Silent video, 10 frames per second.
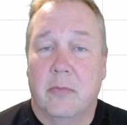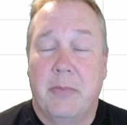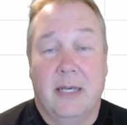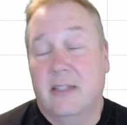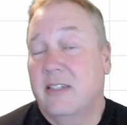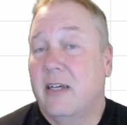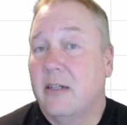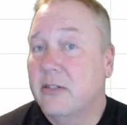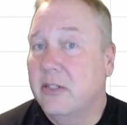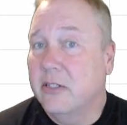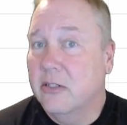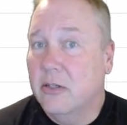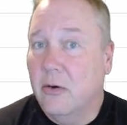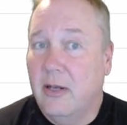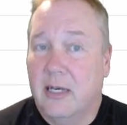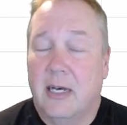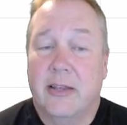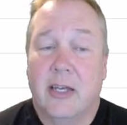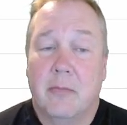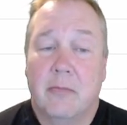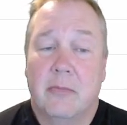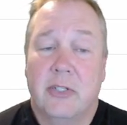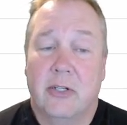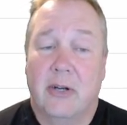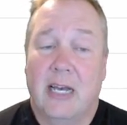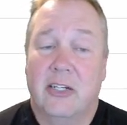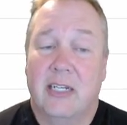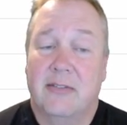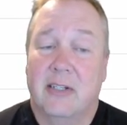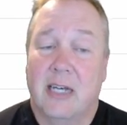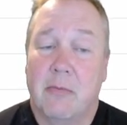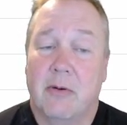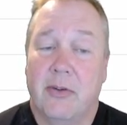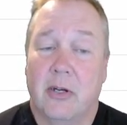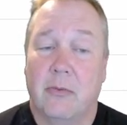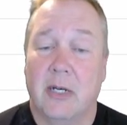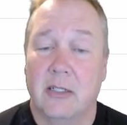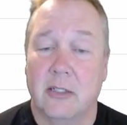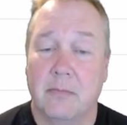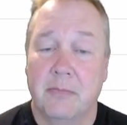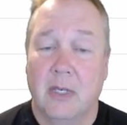pick the cells. So you can just go click on them. So you don't actually have to type them if you don't want to.